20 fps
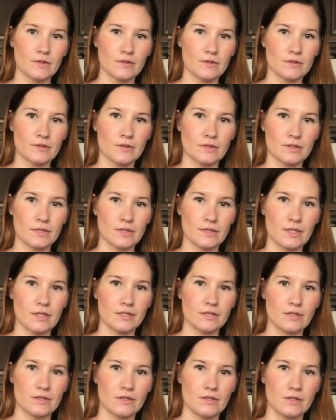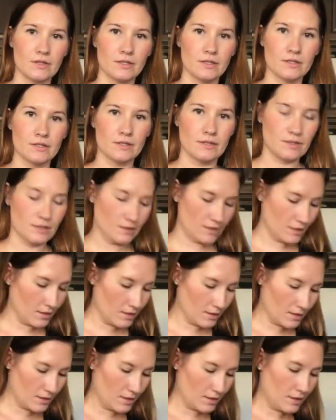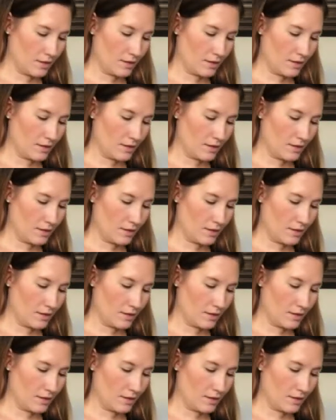So there's that so you guys can see it.